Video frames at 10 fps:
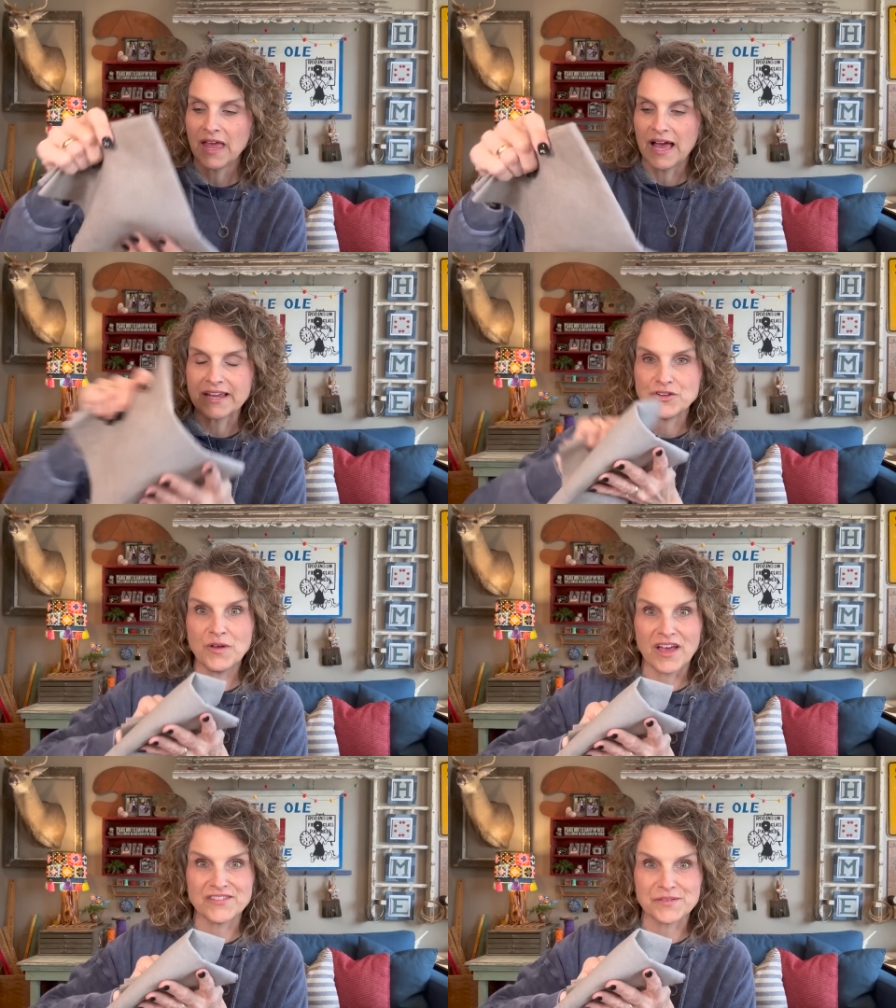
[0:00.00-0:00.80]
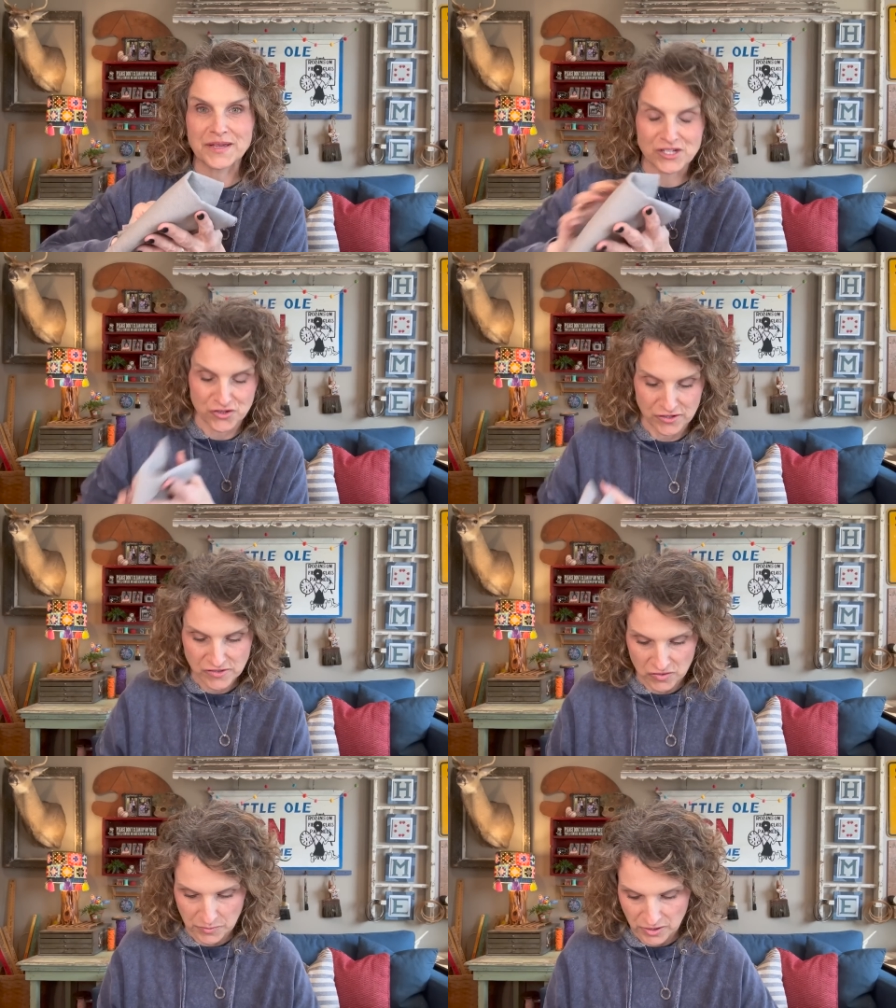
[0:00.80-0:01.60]
I do have some extra,
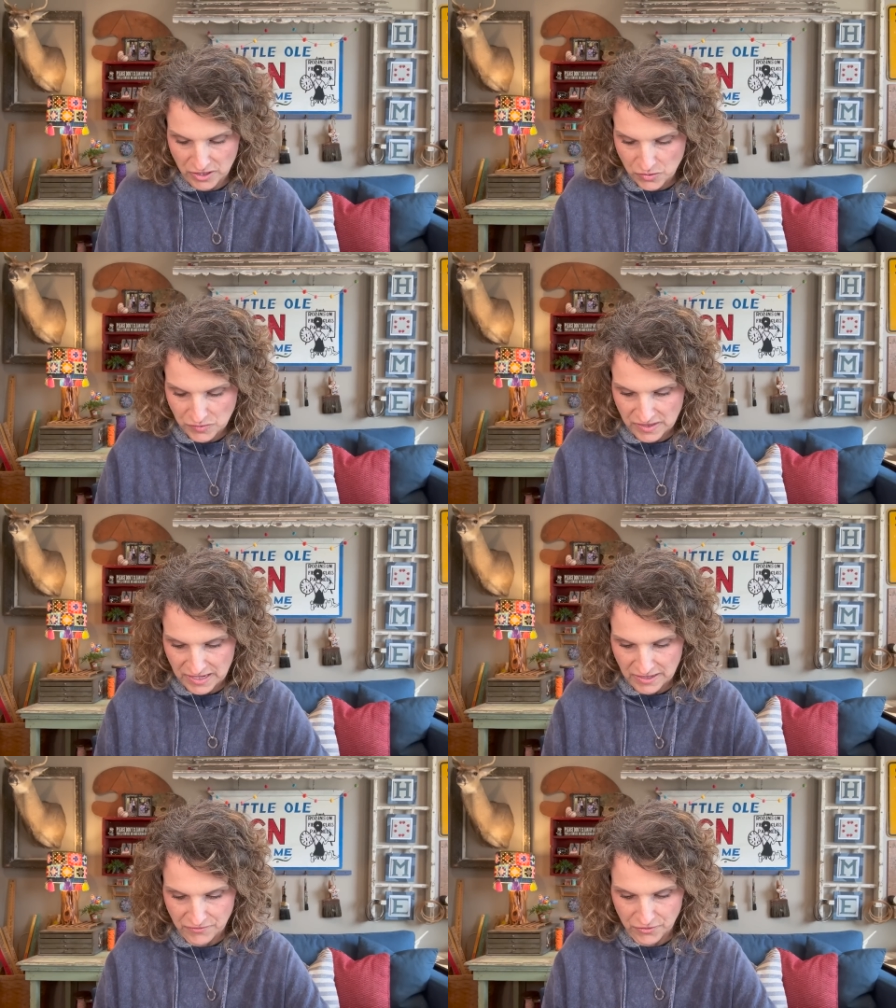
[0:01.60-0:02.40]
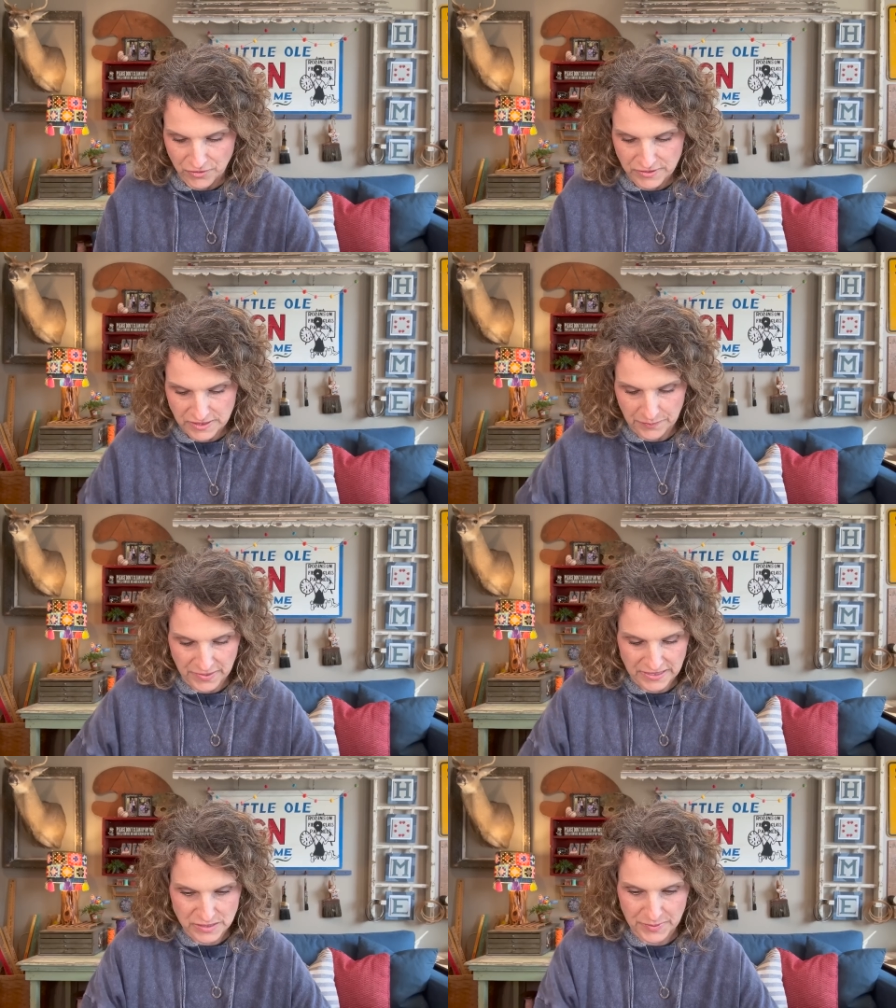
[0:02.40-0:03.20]
so I'm going to use that for
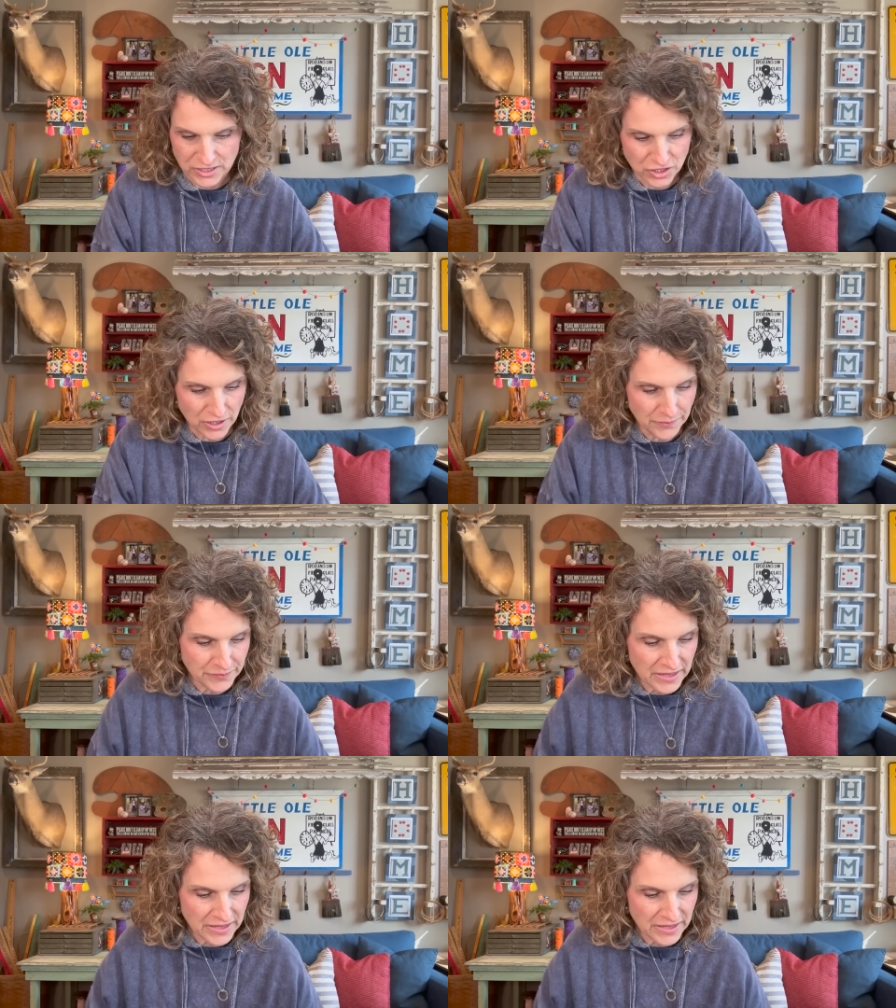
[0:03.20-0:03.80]
something special.